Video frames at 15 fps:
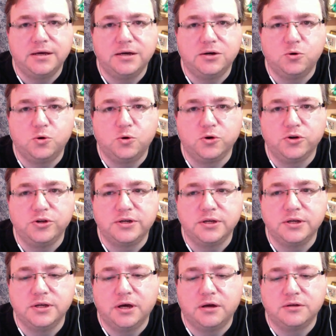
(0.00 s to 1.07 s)
or you
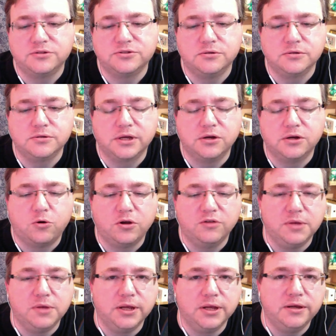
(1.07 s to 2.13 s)
can also get a hold of
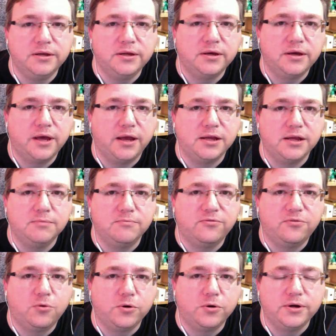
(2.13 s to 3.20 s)
Melinda at
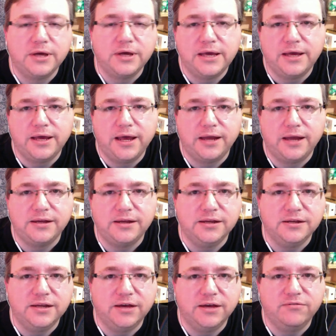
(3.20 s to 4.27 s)

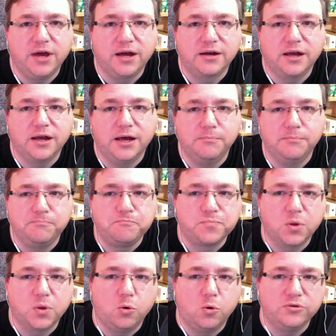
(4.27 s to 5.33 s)
mford@DNNDev.com,
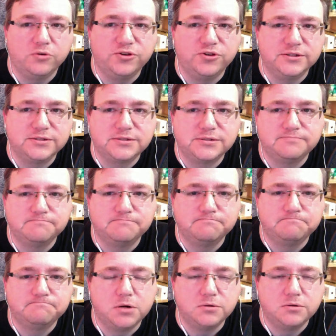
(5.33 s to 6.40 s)
or just
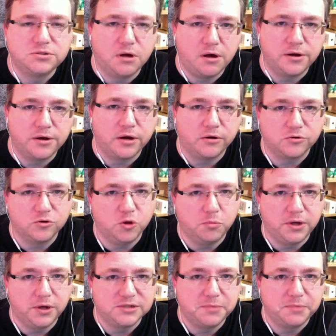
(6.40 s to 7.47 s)
post on our Google
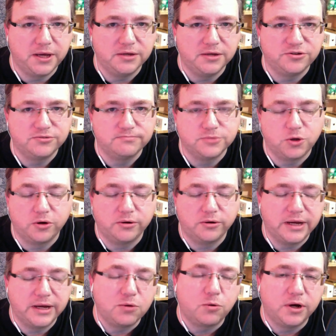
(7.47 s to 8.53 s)
Plus page or
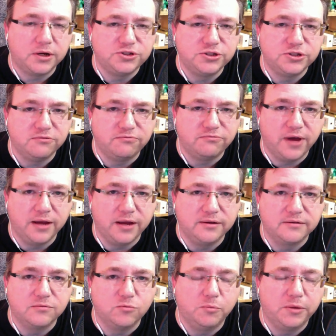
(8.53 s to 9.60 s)
anywhere else you can find
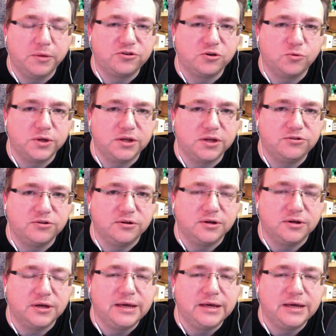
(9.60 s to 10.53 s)
us, and we'll make sure we get you